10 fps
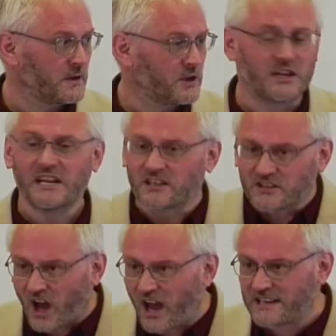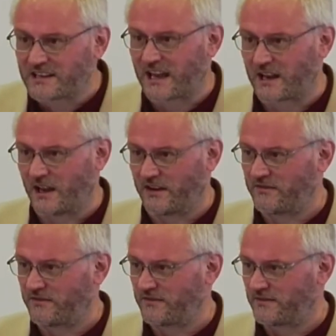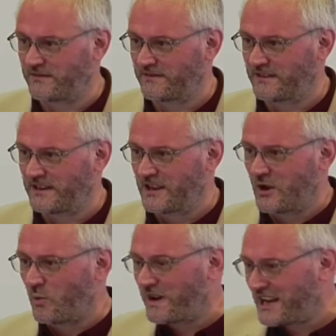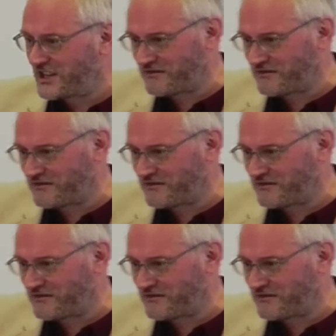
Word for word: You need to die to that life. We need to